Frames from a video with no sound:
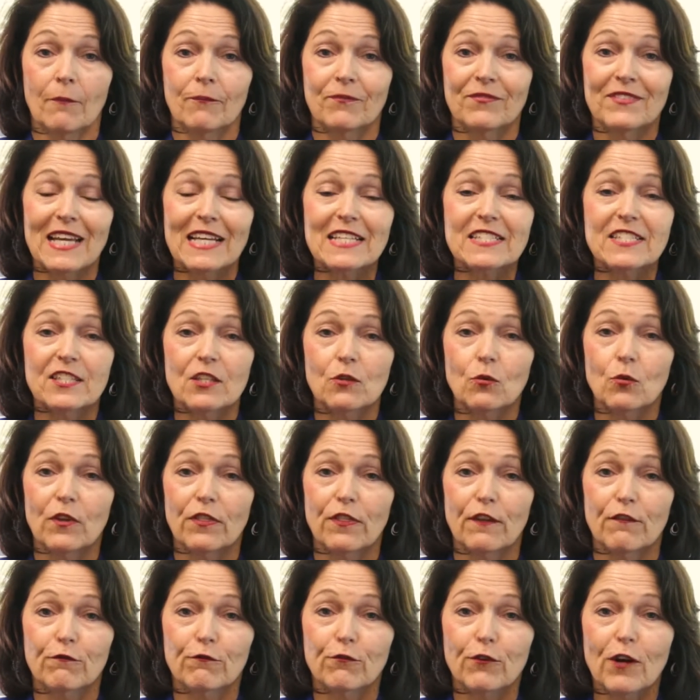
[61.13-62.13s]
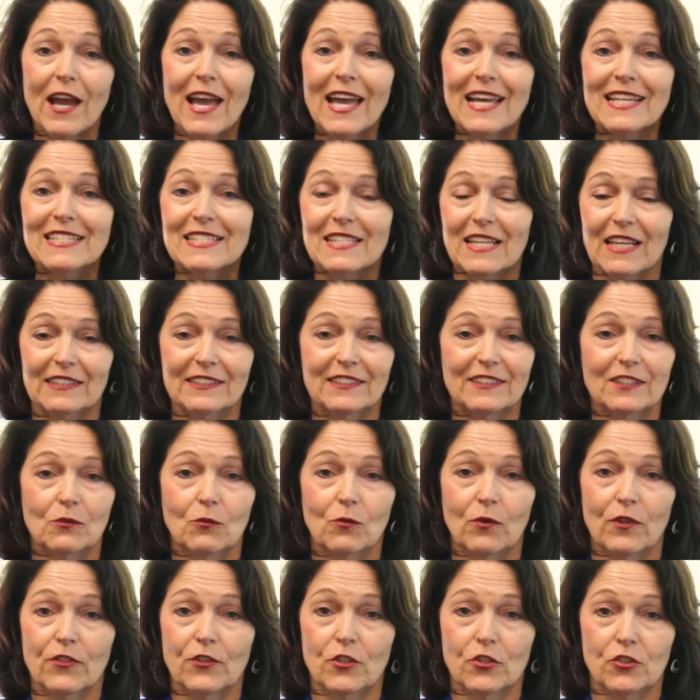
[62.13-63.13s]
Test it with a friend, test it
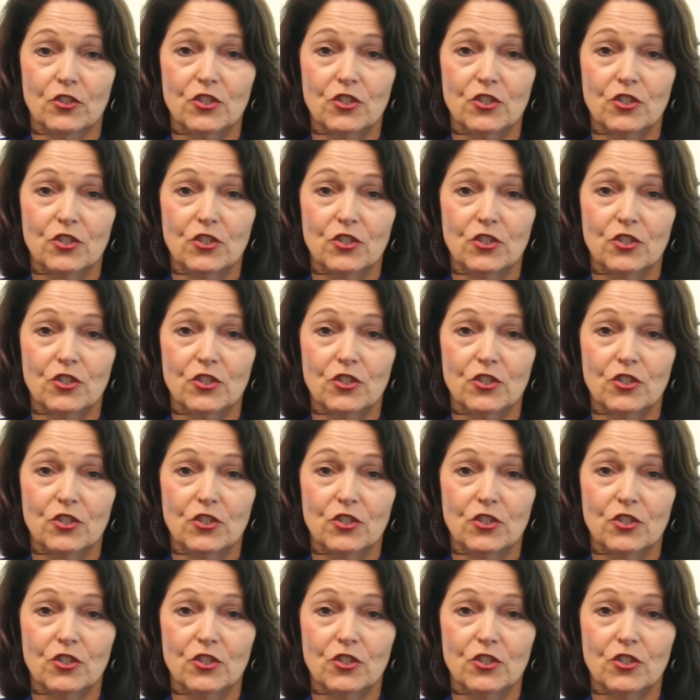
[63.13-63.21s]
with your